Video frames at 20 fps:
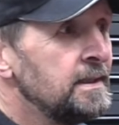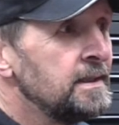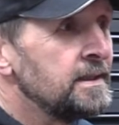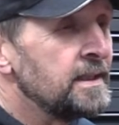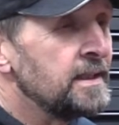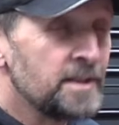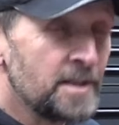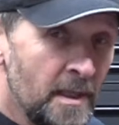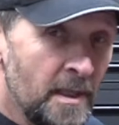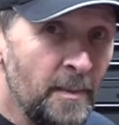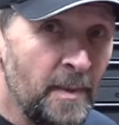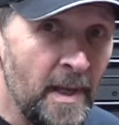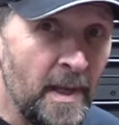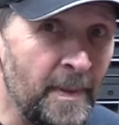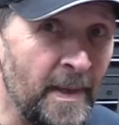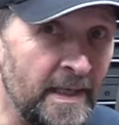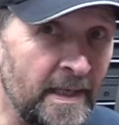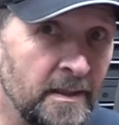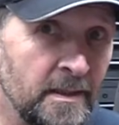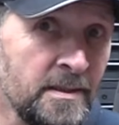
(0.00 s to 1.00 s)
There's going to be
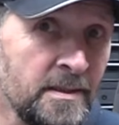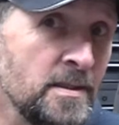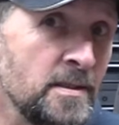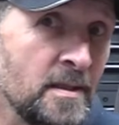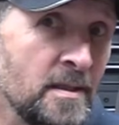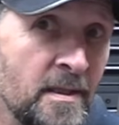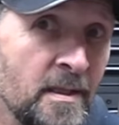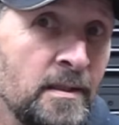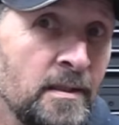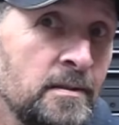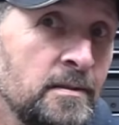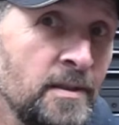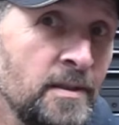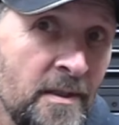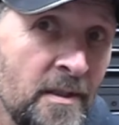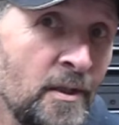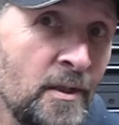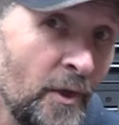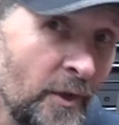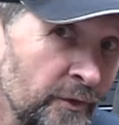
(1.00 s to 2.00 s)
opinions to
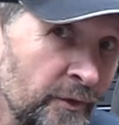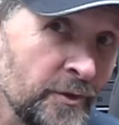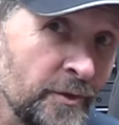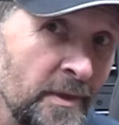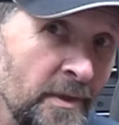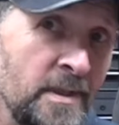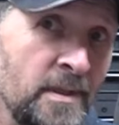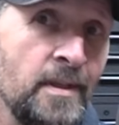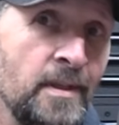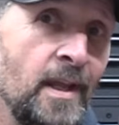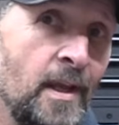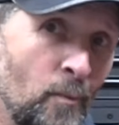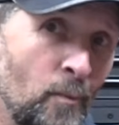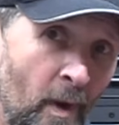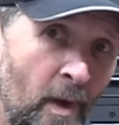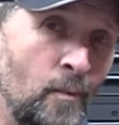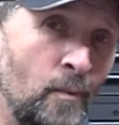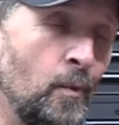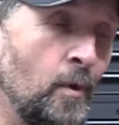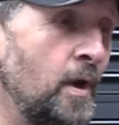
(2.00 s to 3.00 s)
the contrary that they
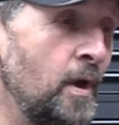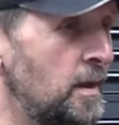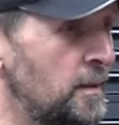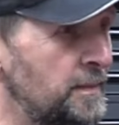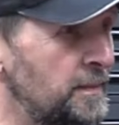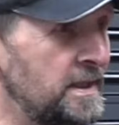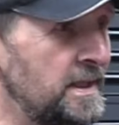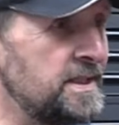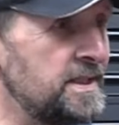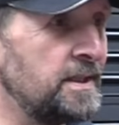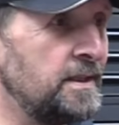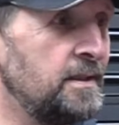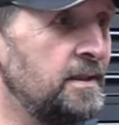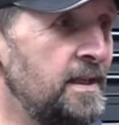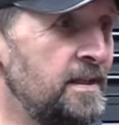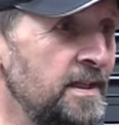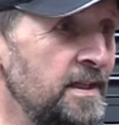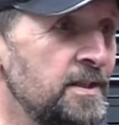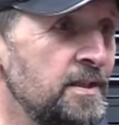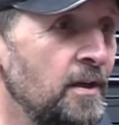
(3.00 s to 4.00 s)
won't work, but listen,
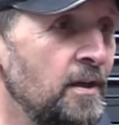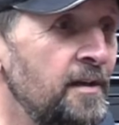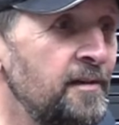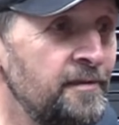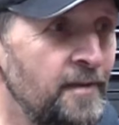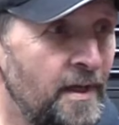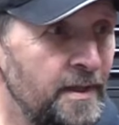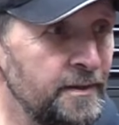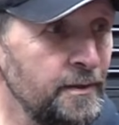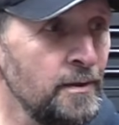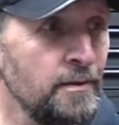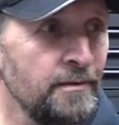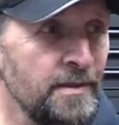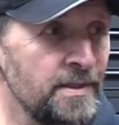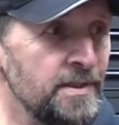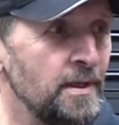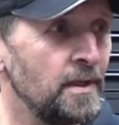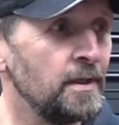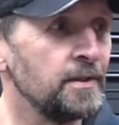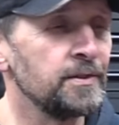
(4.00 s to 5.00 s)
in this life, I do the
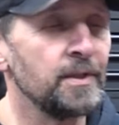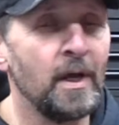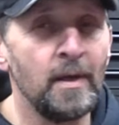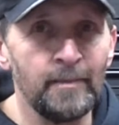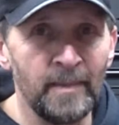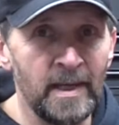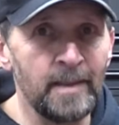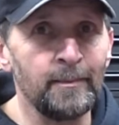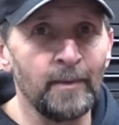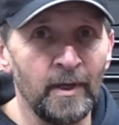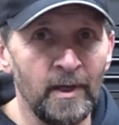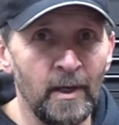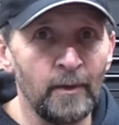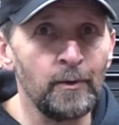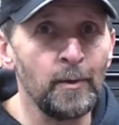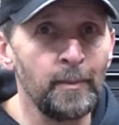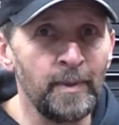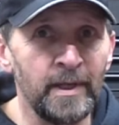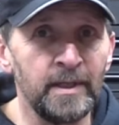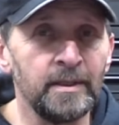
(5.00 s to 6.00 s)
research, I make my
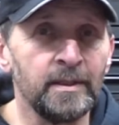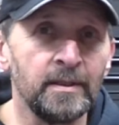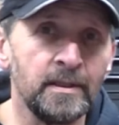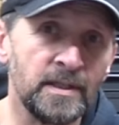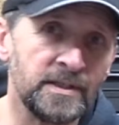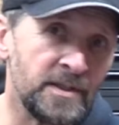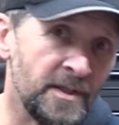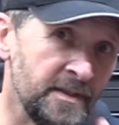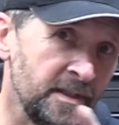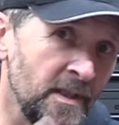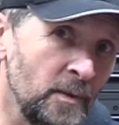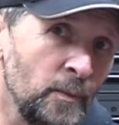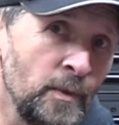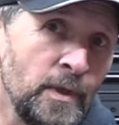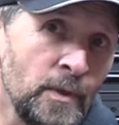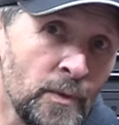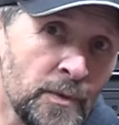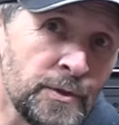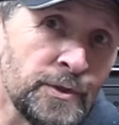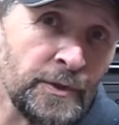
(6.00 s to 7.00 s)
own opinion, as I think
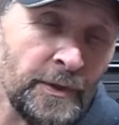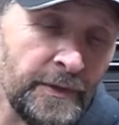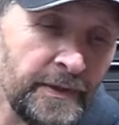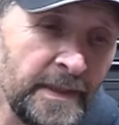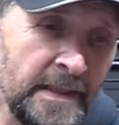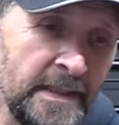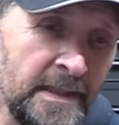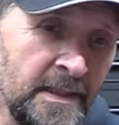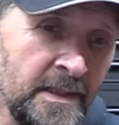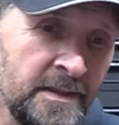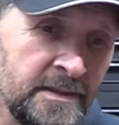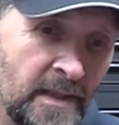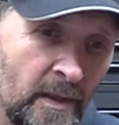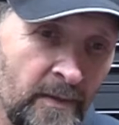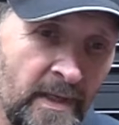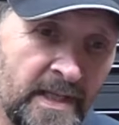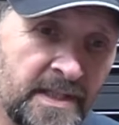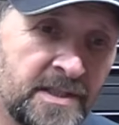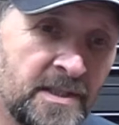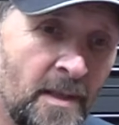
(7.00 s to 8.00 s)
we all should.
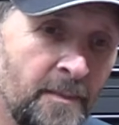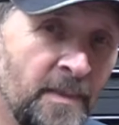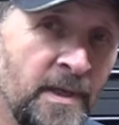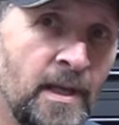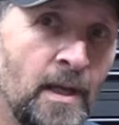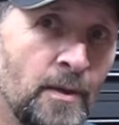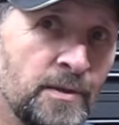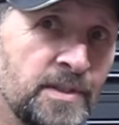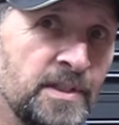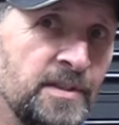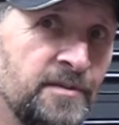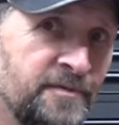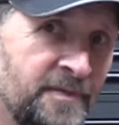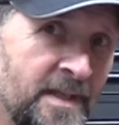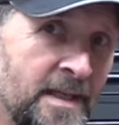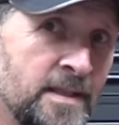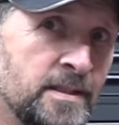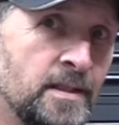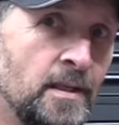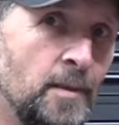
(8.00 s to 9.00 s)
Don't let somebody else's
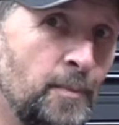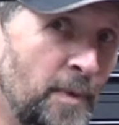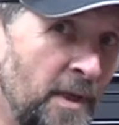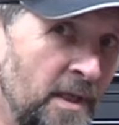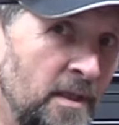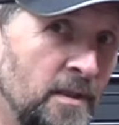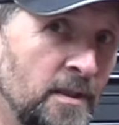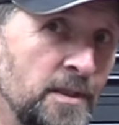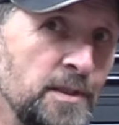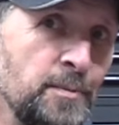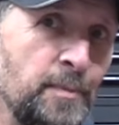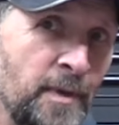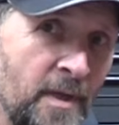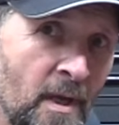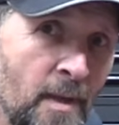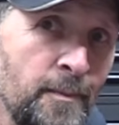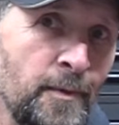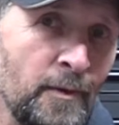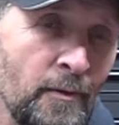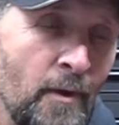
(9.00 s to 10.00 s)
fears and opinions
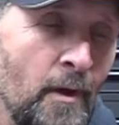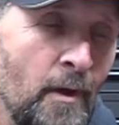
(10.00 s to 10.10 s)
become your